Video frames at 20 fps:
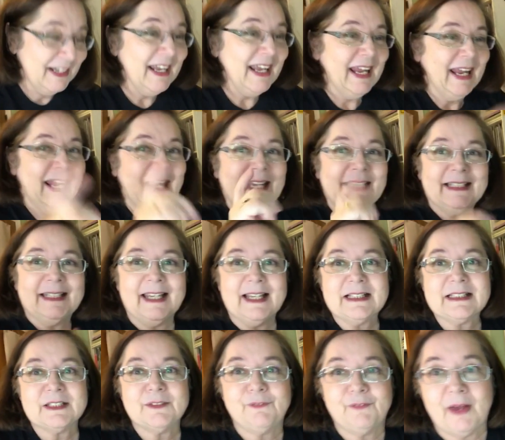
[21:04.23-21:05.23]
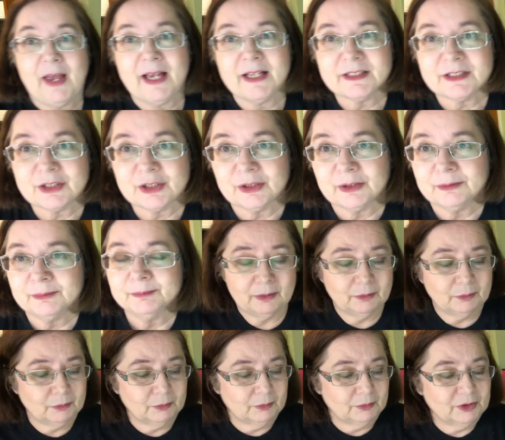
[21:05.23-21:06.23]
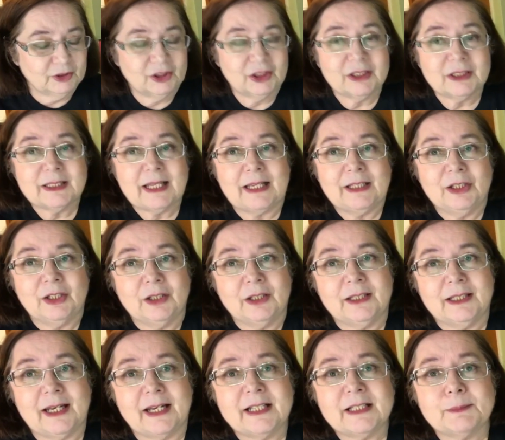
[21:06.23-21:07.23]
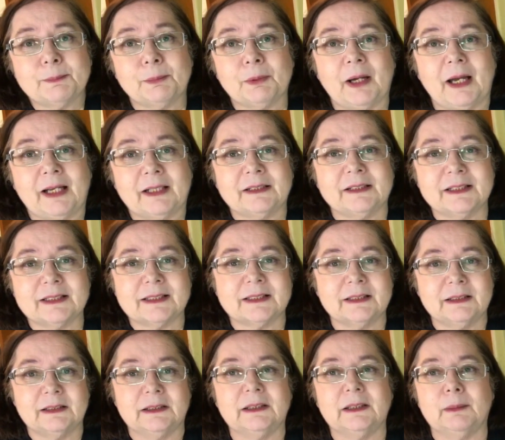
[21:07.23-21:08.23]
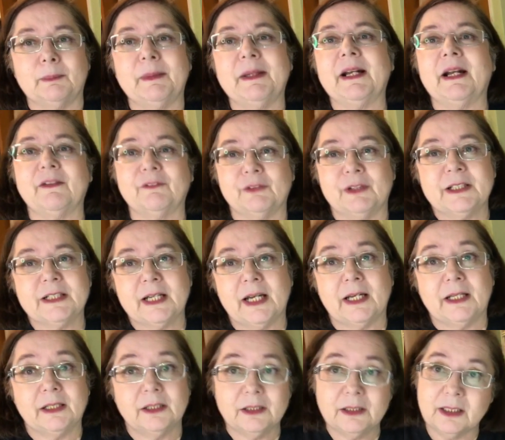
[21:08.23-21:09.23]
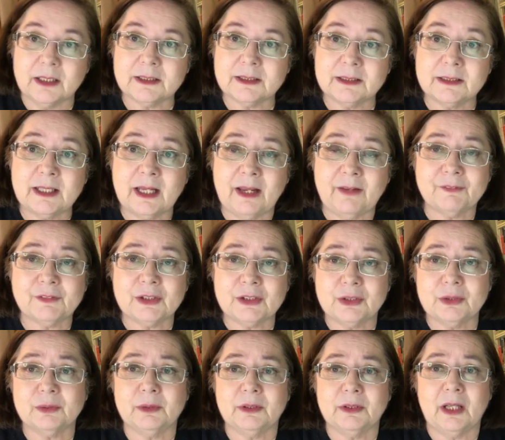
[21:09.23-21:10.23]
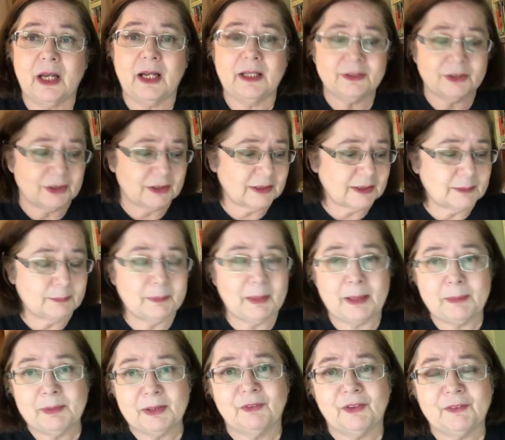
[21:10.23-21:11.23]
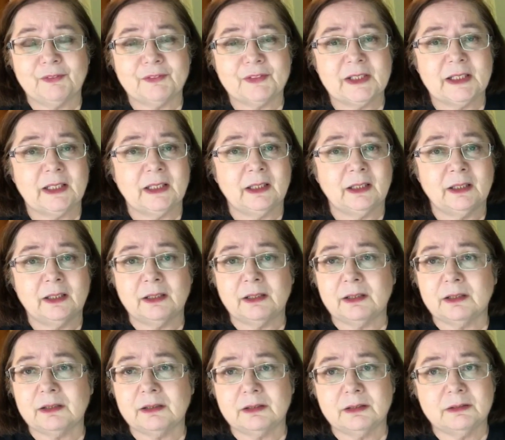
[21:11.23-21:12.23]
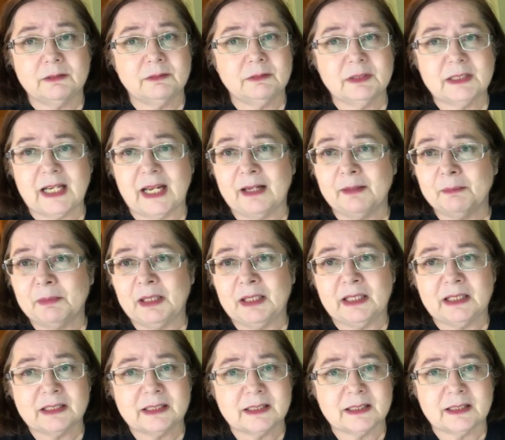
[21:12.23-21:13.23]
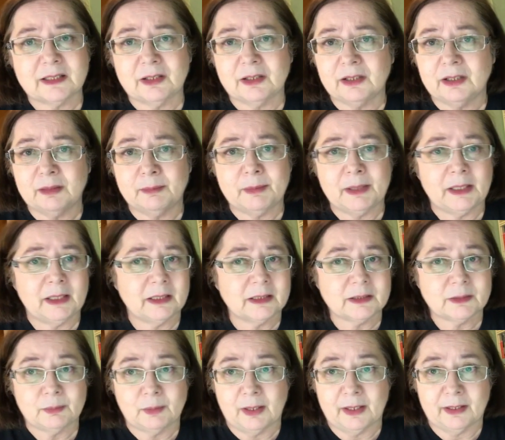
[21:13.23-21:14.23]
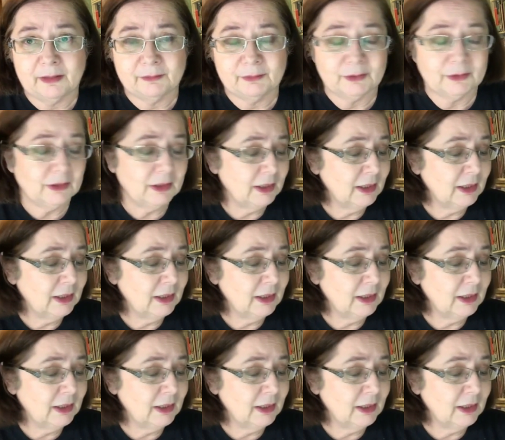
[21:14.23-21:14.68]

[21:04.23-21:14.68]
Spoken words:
It gets faster. It takes practice a little bit every day. It doesn't have to do a lot, just maybe 15, 10 minutes, 30 minutes, whatever,